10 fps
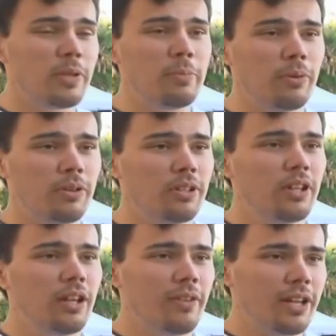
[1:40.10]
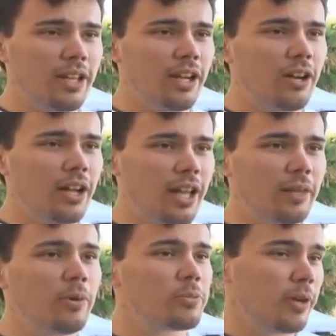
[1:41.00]
people of any year and
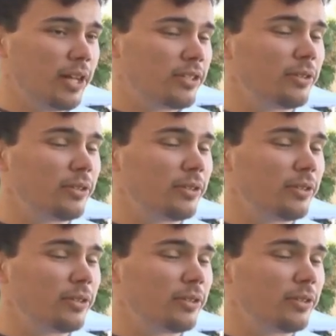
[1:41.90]
the most money too.